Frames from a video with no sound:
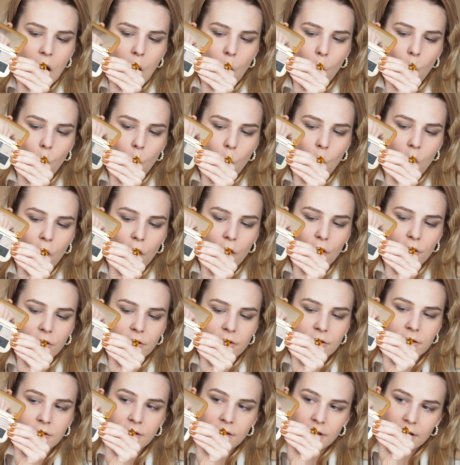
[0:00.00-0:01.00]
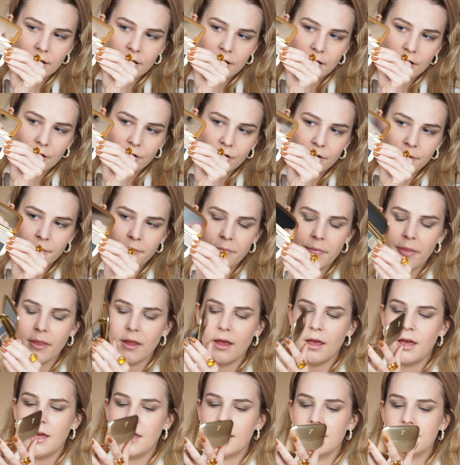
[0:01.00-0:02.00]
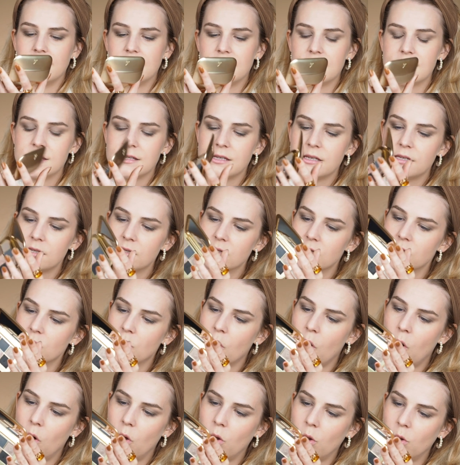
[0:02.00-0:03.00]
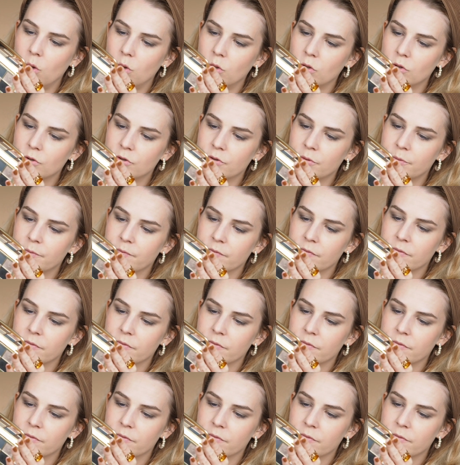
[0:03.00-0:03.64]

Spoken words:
one here. This is called